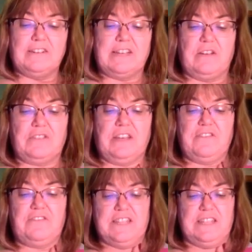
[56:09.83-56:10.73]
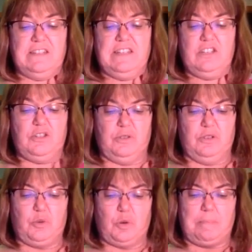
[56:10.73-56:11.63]
healthcare facilities to
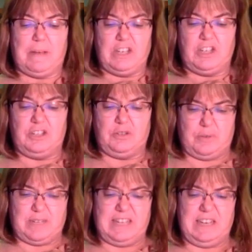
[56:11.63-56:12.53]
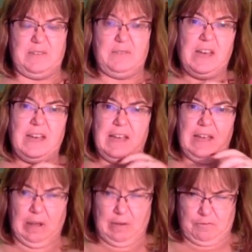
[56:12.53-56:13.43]
ensure patients receive
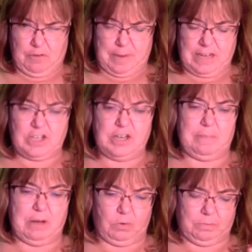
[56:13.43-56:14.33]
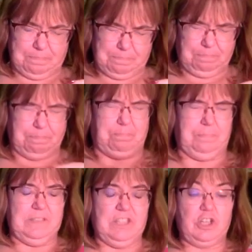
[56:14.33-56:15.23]
information about,
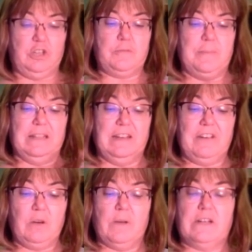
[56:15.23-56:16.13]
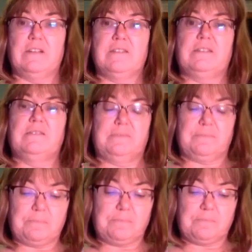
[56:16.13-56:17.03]
living wills,
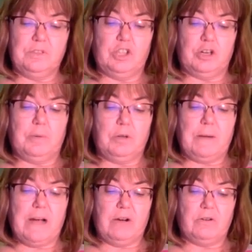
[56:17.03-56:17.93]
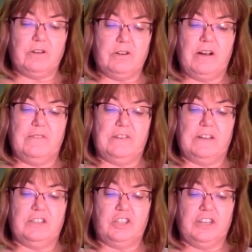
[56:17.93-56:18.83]
durable power of
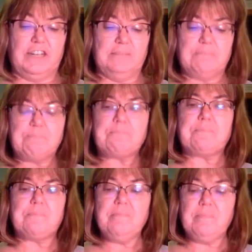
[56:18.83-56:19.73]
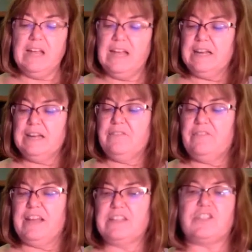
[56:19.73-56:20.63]
attorney, and
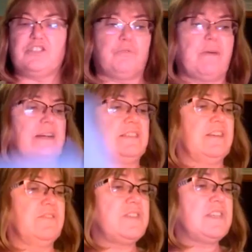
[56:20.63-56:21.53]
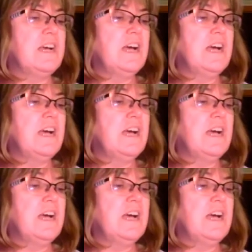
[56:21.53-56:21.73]
advance directives.